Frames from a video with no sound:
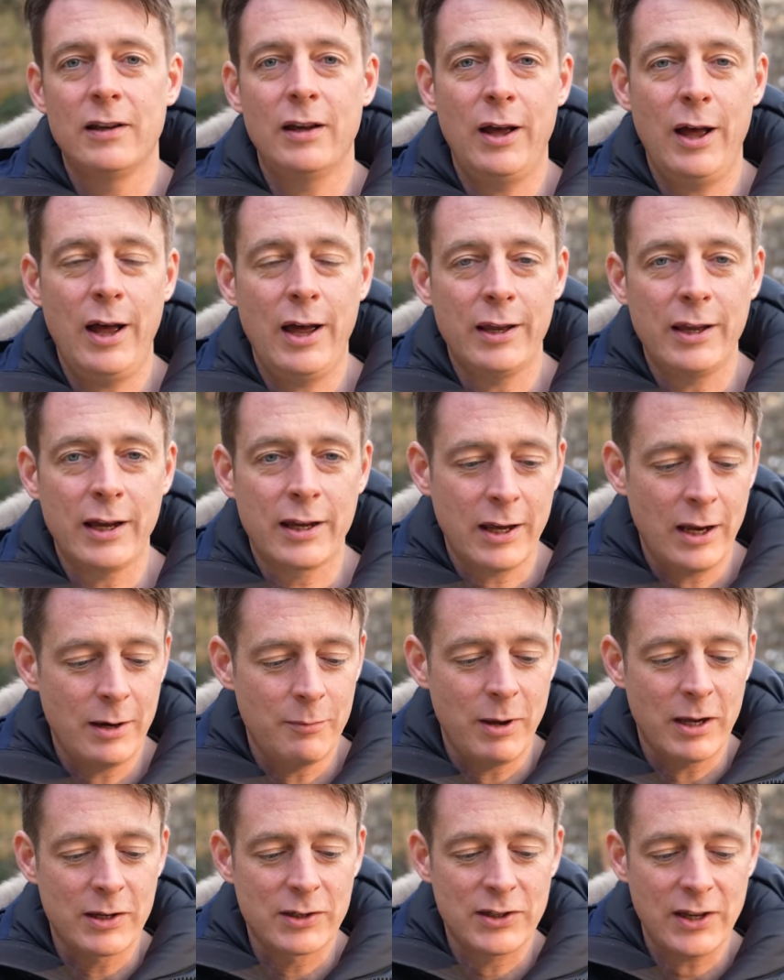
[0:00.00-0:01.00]
That kind of
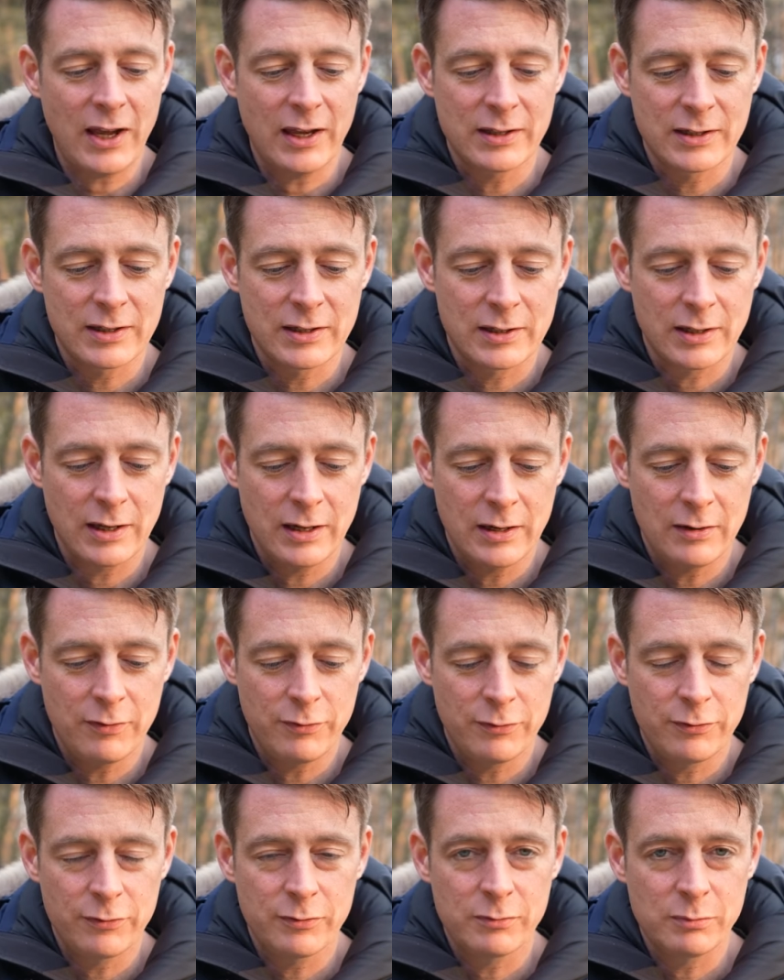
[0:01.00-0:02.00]
makes sense. It's kind of,
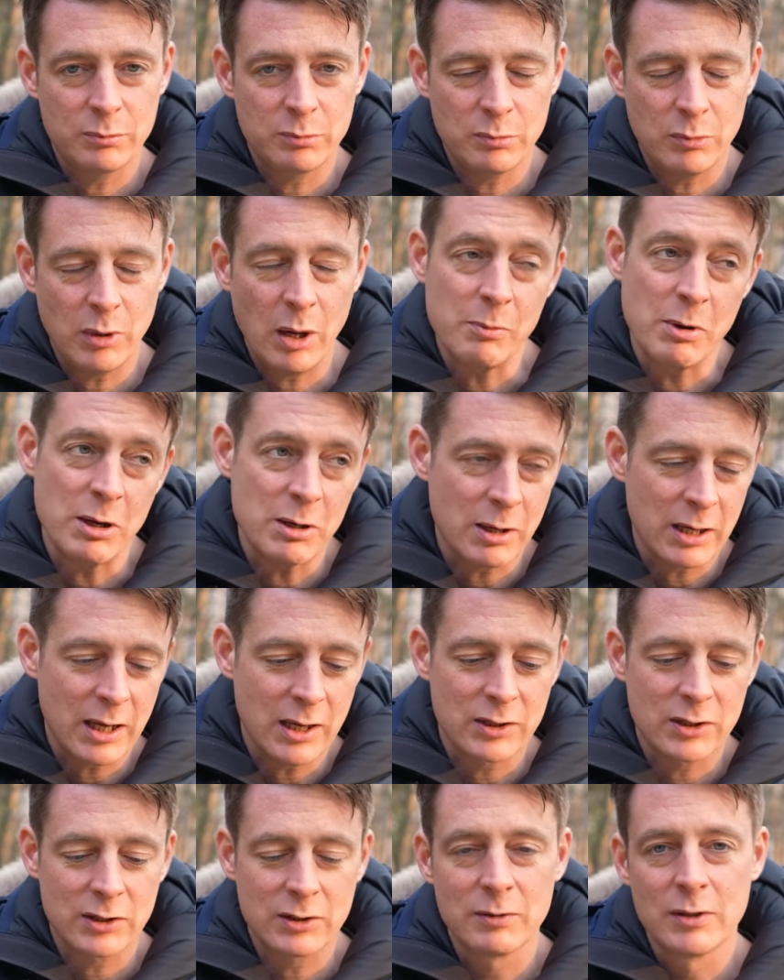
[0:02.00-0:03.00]
I mean, I
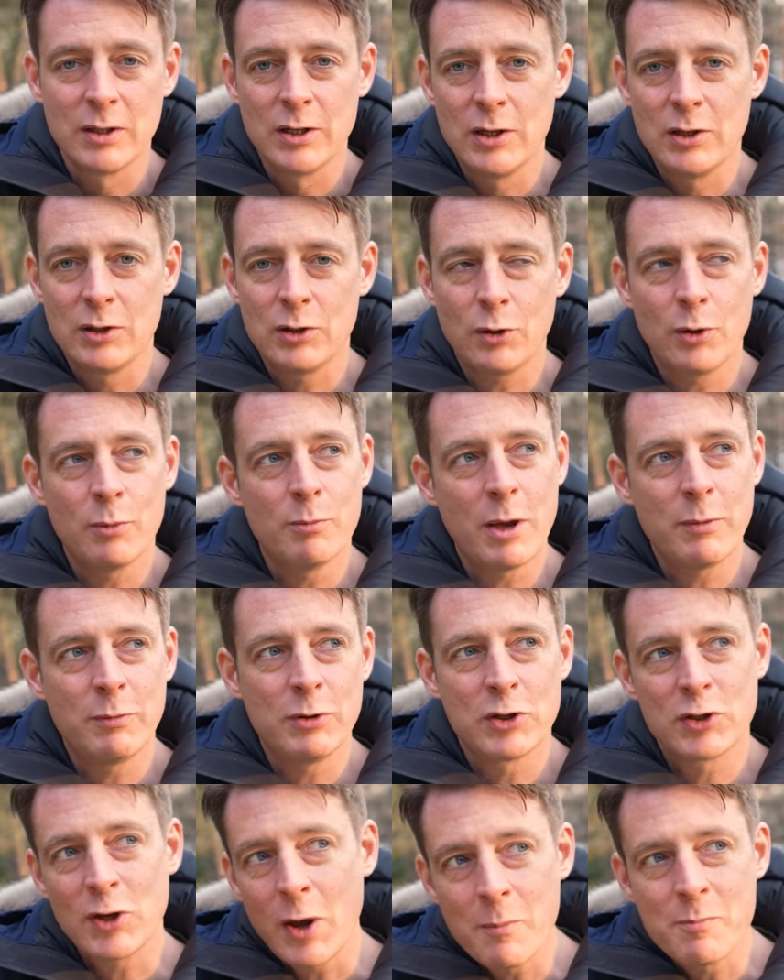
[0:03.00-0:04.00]
guess there are maybe
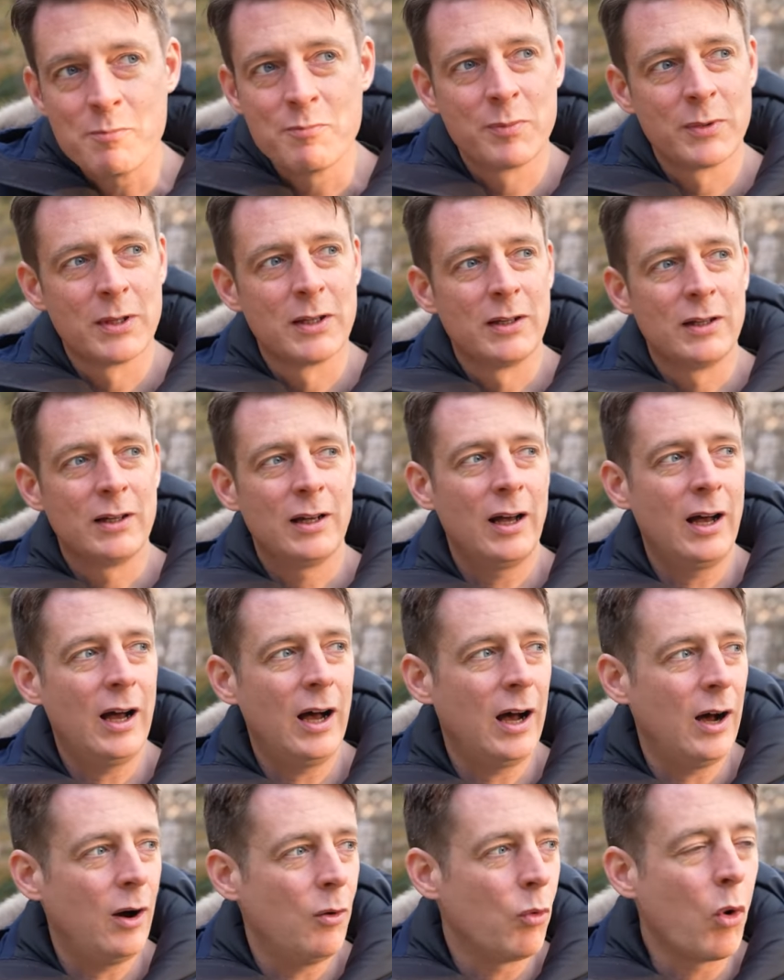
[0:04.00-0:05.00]
some
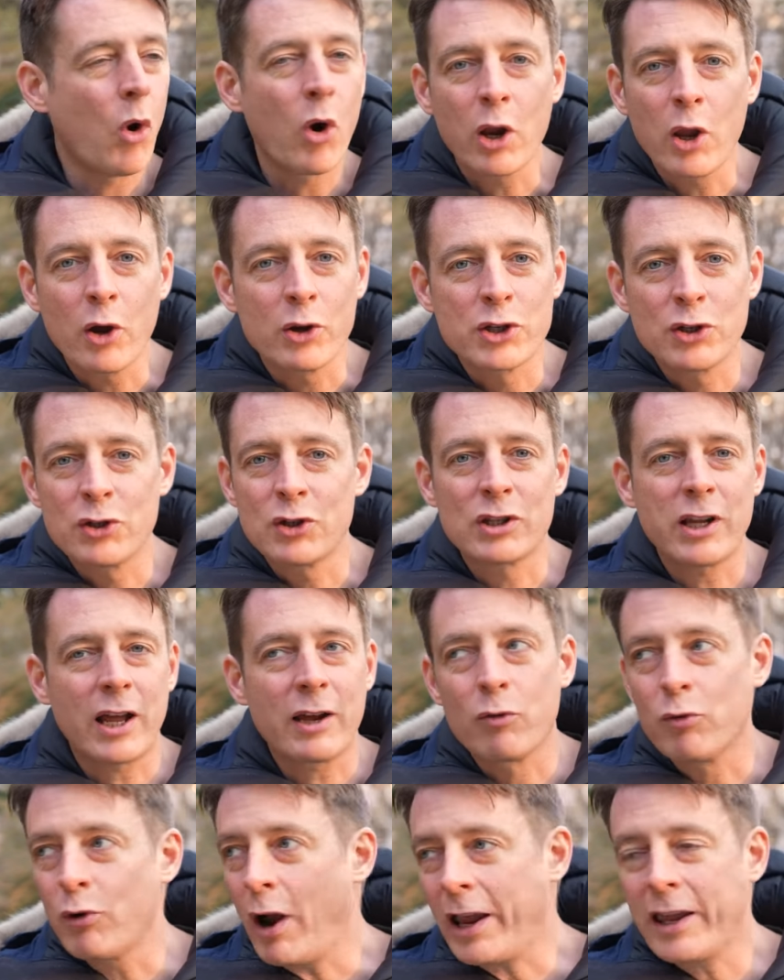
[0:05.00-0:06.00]
warlords who just like
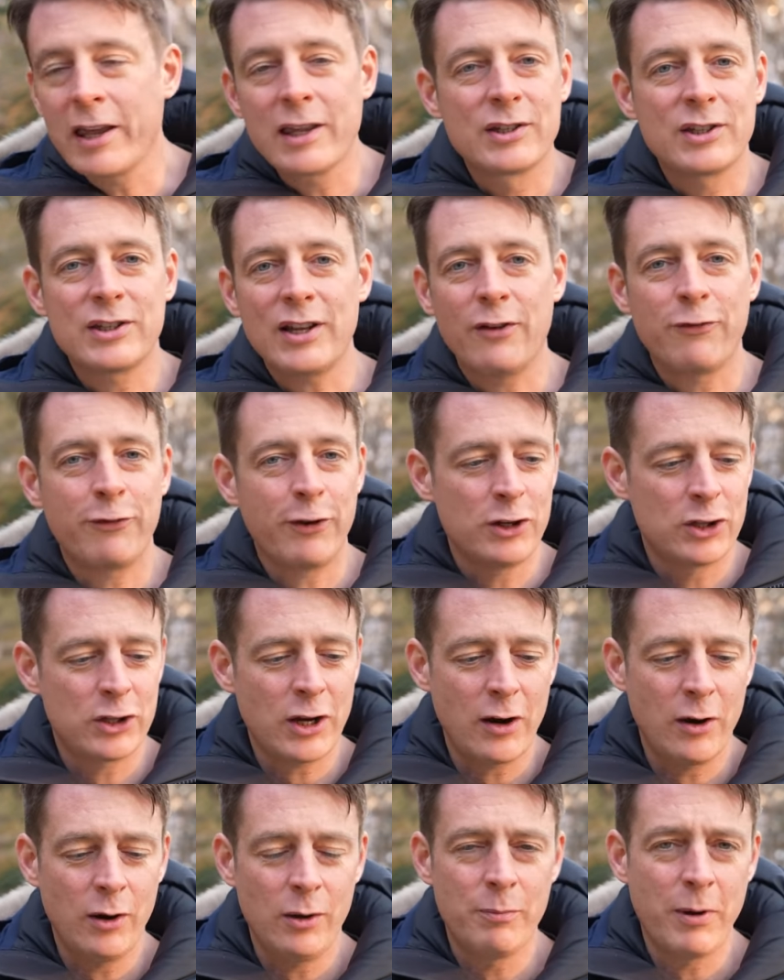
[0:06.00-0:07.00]
wrecking stuff in
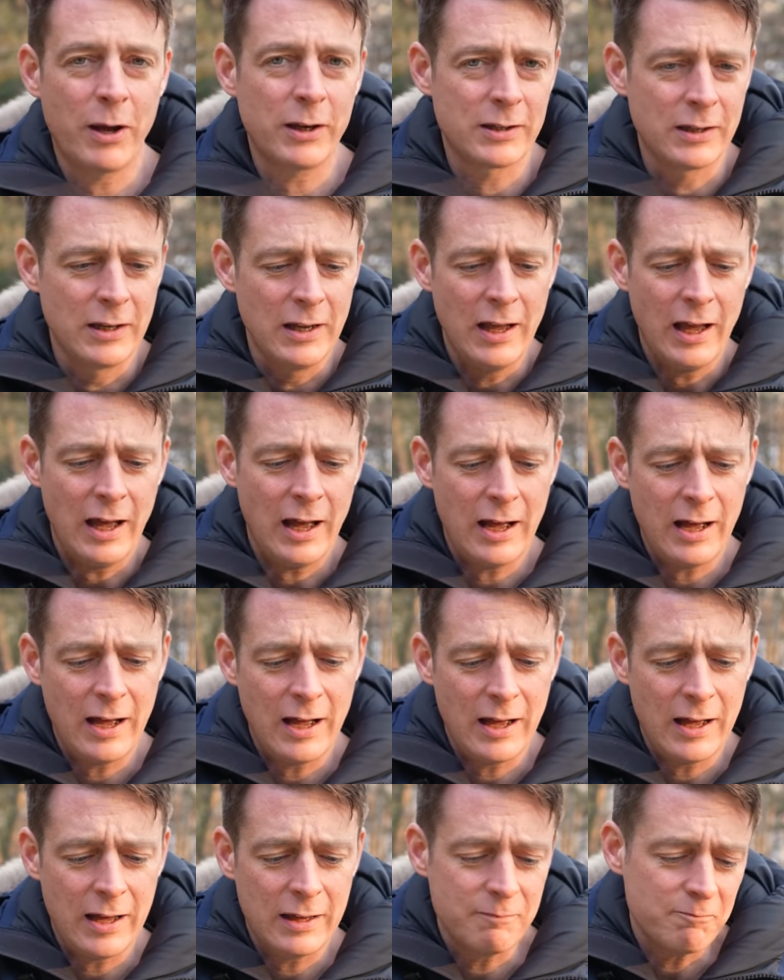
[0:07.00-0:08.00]
general. But
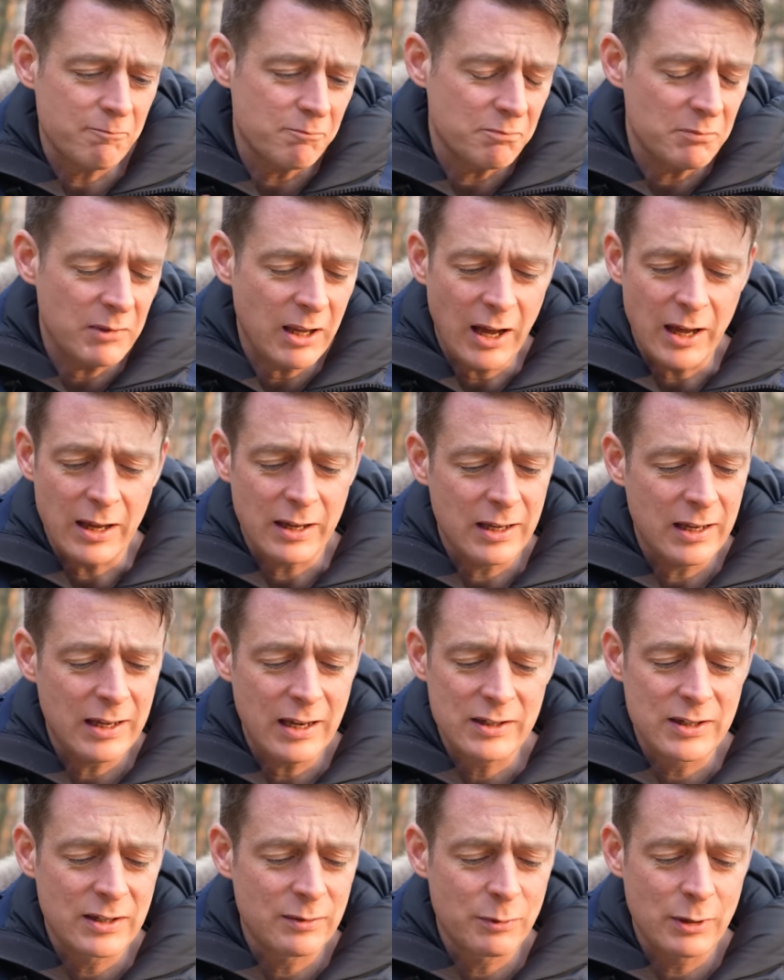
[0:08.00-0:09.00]

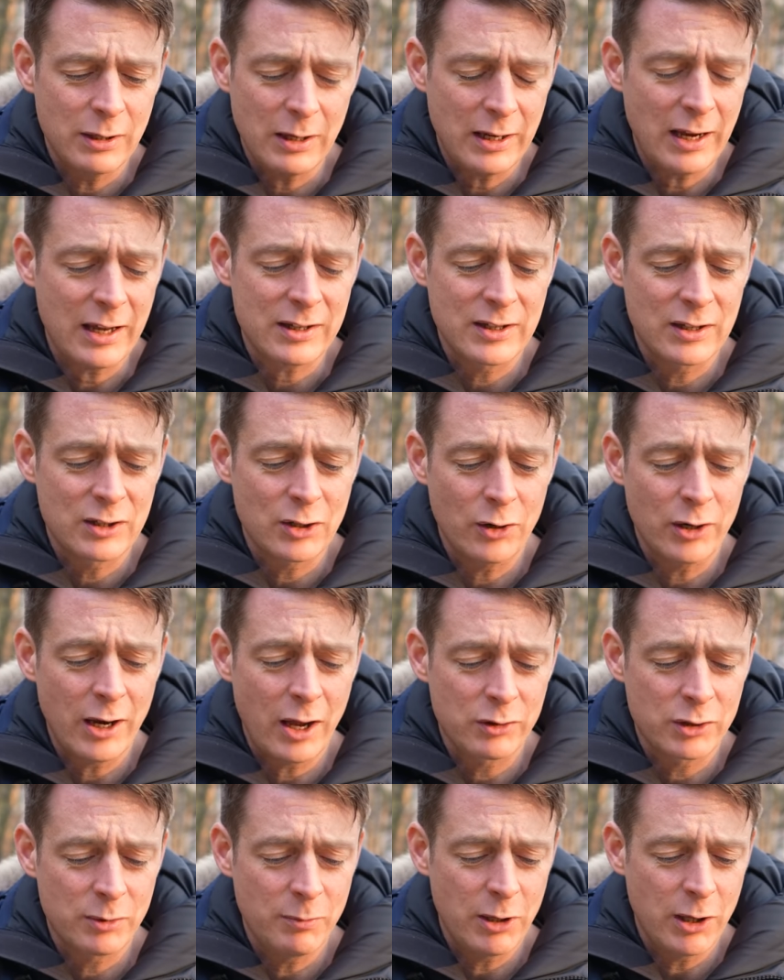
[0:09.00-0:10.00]
it hasn't turned
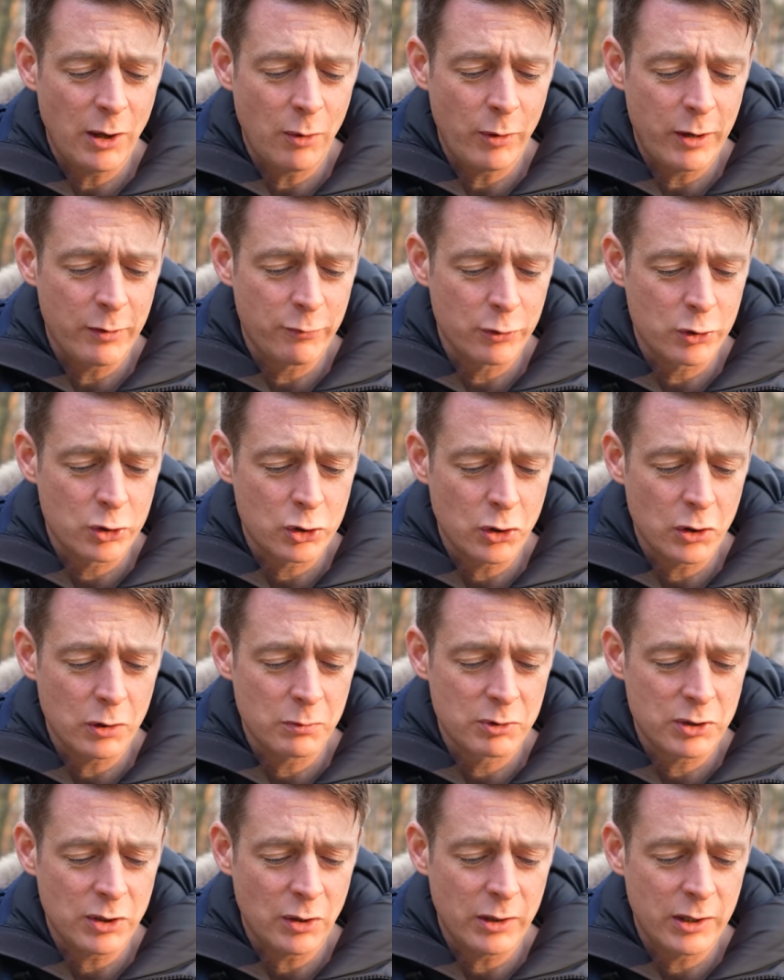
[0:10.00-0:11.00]
out to be that way for sure.
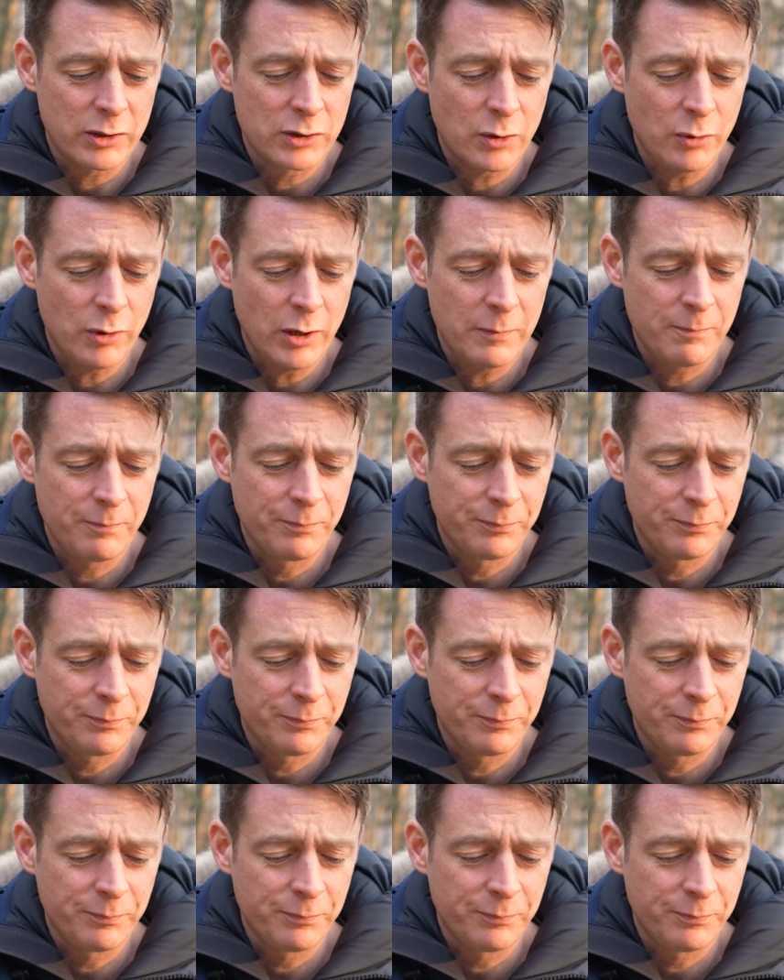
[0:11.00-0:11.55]
So let's go on.